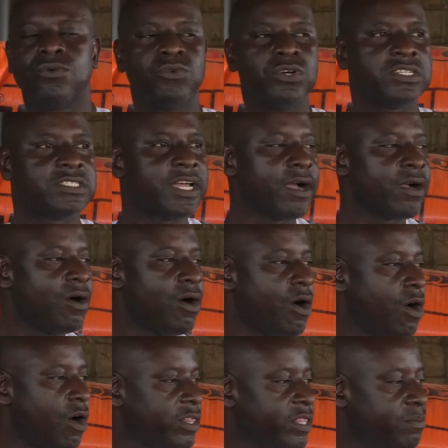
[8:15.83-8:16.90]
We thank
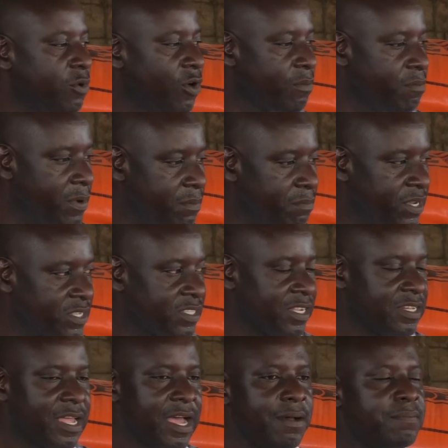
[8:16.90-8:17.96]
all the board members
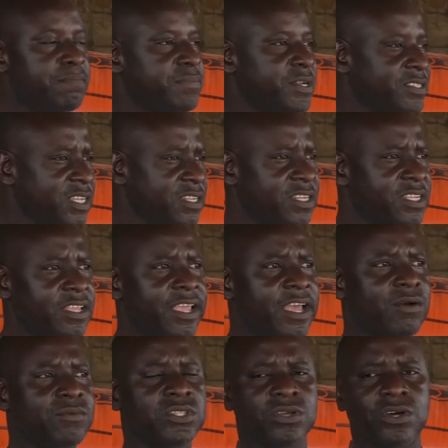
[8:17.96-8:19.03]
that are presently
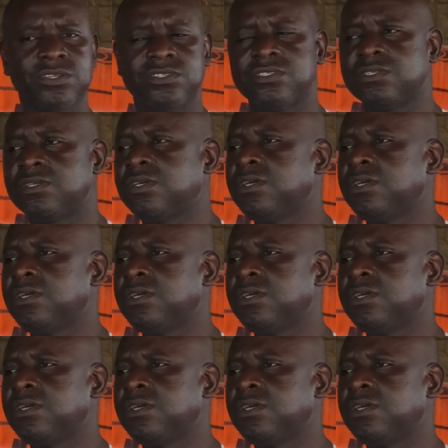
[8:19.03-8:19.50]
here with us.